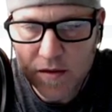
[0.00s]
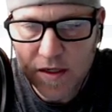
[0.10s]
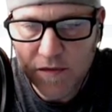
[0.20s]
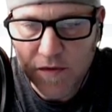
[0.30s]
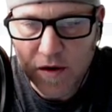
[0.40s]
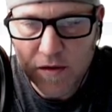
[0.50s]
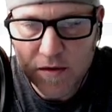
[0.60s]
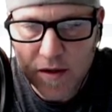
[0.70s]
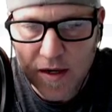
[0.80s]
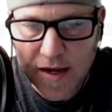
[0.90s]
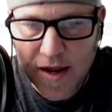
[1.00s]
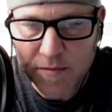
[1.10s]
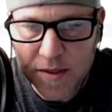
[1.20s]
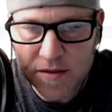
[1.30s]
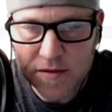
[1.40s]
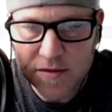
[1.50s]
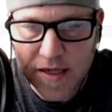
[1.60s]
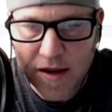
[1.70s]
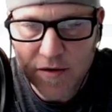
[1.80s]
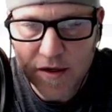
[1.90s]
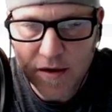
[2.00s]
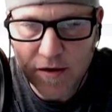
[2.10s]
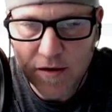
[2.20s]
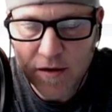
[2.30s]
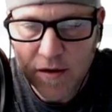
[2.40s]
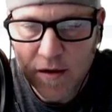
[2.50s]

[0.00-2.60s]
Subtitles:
default alignments down here.